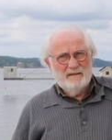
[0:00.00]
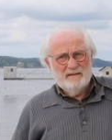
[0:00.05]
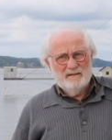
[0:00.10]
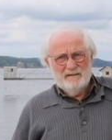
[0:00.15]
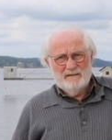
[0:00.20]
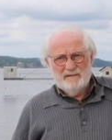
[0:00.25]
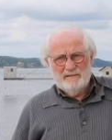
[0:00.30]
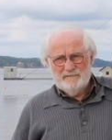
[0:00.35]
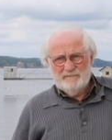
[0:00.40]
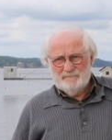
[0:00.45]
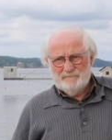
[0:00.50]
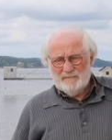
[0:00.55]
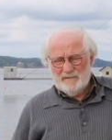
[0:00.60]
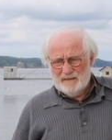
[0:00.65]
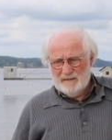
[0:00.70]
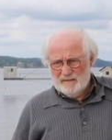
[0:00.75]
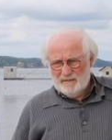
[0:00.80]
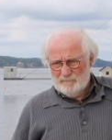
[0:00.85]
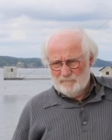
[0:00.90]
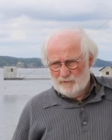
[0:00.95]
Um,
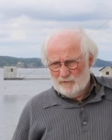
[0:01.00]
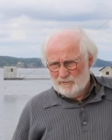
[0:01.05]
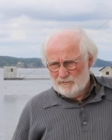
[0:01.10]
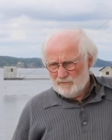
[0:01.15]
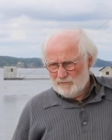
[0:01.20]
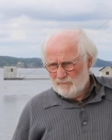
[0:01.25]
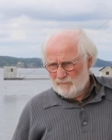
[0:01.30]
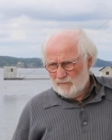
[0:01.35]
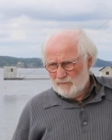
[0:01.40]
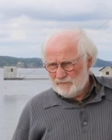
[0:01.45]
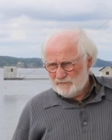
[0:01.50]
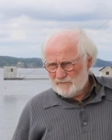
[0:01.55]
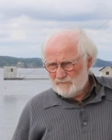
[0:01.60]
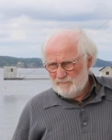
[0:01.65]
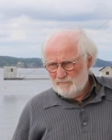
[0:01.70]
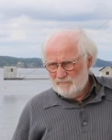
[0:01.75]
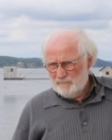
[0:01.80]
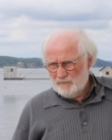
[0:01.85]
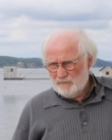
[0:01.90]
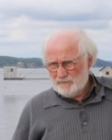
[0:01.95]
Bornö was,
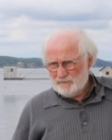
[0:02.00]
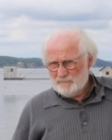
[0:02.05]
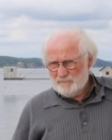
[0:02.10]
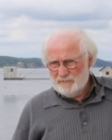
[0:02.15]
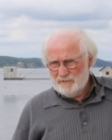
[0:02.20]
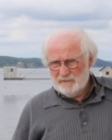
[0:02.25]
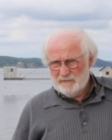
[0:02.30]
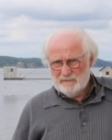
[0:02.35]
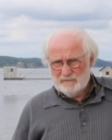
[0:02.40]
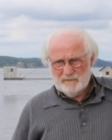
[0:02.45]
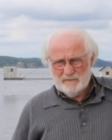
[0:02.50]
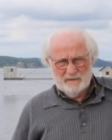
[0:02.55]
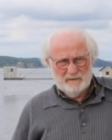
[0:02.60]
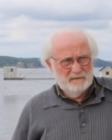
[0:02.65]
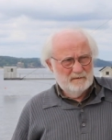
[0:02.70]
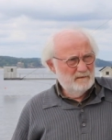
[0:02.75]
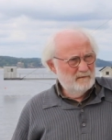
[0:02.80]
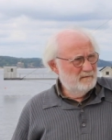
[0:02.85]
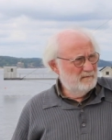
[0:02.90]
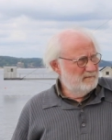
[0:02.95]
was built
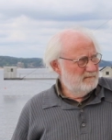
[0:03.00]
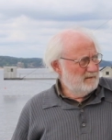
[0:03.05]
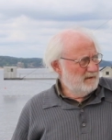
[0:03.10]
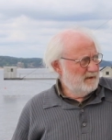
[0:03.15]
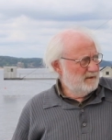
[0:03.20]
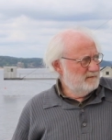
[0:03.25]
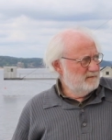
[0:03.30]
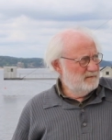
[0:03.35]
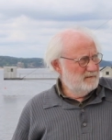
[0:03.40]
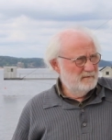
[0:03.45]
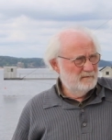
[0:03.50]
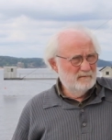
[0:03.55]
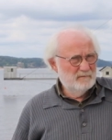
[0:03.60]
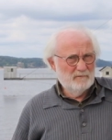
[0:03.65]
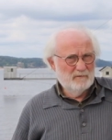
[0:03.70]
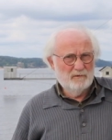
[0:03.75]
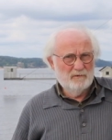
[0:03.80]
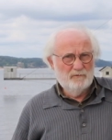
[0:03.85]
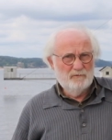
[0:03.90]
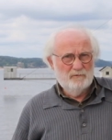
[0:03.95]
in
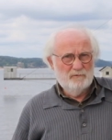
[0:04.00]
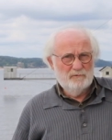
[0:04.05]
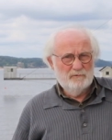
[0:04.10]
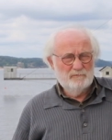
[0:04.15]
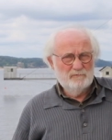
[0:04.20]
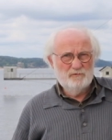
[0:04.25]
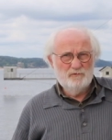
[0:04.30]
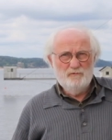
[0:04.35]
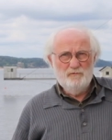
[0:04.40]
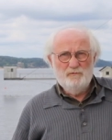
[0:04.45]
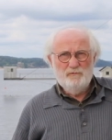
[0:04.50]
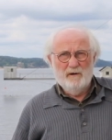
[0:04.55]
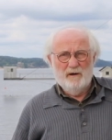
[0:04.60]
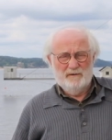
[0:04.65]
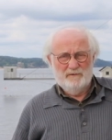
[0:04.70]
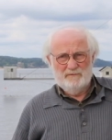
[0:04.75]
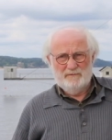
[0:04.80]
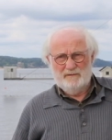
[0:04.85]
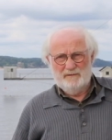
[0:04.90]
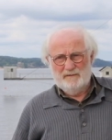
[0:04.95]
1902,
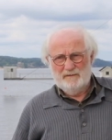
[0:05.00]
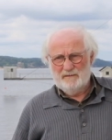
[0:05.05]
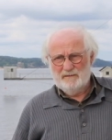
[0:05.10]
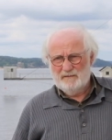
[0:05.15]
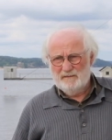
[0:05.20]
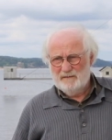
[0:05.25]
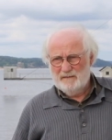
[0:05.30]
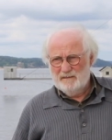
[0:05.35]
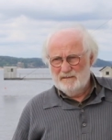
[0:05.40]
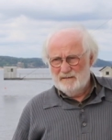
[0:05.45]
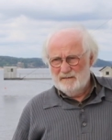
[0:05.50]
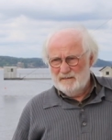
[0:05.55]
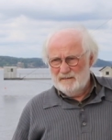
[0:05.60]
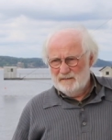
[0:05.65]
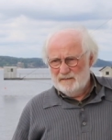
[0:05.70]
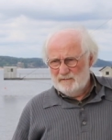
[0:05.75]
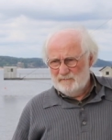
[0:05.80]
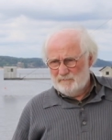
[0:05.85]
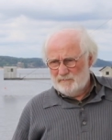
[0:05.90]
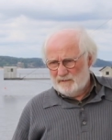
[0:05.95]
I think,
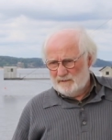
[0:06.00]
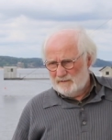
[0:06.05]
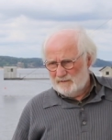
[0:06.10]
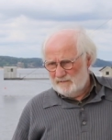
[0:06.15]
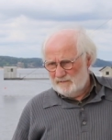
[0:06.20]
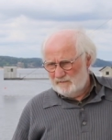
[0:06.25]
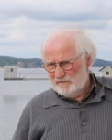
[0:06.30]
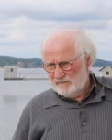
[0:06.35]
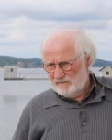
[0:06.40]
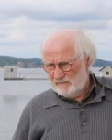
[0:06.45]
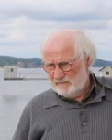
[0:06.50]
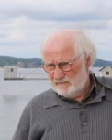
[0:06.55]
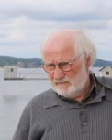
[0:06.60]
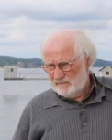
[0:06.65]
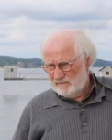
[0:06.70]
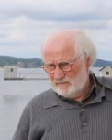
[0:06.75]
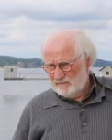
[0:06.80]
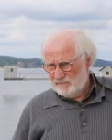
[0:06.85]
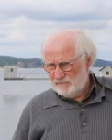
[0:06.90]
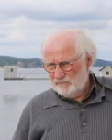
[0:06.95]
by uh,
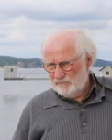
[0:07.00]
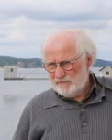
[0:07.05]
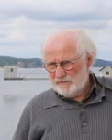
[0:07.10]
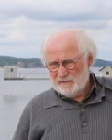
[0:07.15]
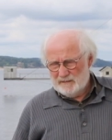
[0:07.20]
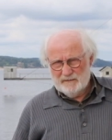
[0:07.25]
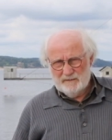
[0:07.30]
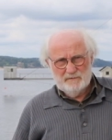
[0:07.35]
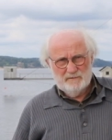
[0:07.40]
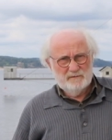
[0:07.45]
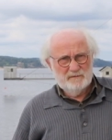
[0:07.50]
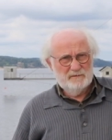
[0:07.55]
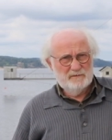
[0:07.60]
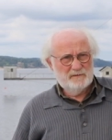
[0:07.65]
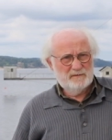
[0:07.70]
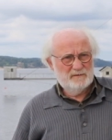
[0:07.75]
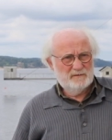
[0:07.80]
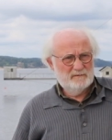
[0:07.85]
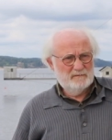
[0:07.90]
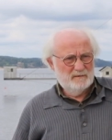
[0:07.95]
two
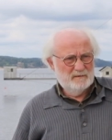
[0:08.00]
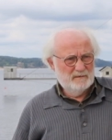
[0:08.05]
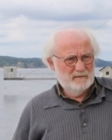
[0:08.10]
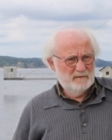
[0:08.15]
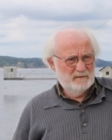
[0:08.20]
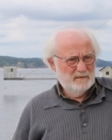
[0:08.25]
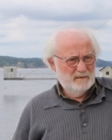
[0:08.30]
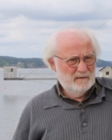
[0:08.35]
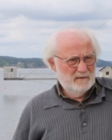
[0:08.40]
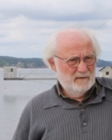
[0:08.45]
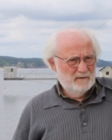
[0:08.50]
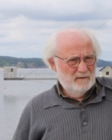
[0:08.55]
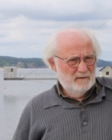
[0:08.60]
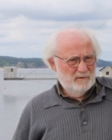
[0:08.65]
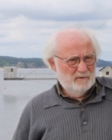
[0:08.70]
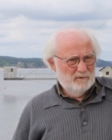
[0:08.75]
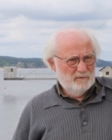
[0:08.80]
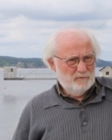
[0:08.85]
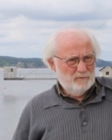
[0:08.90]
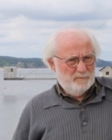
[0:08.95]
scientists, uh,
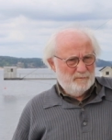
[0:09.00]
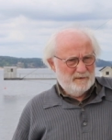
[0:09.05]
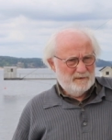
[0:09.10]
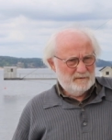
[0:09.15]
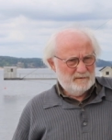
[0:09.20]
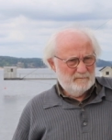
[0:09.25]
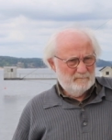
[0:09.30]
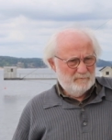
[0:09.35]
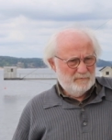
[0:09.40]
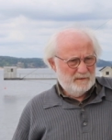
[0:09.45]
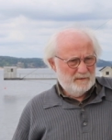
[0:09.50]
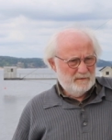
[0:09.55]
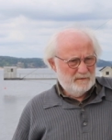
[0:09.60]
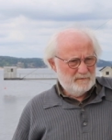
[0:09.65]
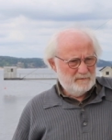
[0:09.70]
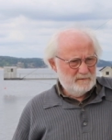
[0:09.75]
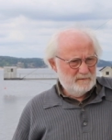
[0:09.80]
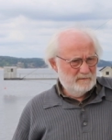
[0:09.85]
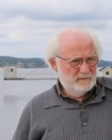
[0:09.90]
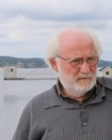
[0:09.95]
Otto
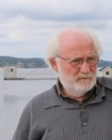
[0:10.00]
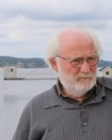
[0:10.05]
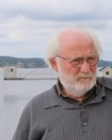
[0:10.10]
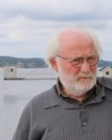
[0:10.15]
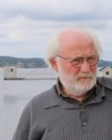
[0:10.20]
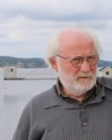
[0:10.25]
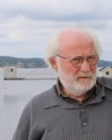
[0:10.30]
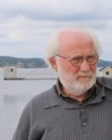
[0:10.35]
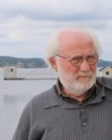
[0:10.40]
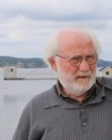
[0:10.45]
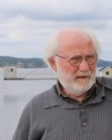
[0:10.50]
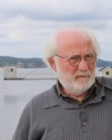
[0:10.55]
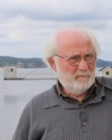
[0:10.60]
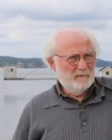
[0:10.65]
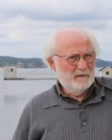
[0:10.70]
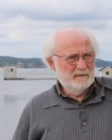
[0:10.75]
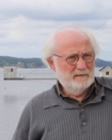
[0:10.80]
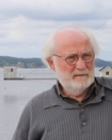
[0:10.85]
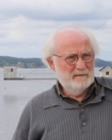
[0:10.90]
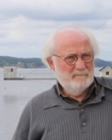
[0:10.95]
Pettersson and Gustav
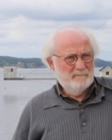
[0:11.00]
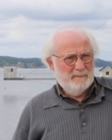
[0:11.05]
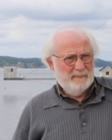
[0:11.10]
Ekman.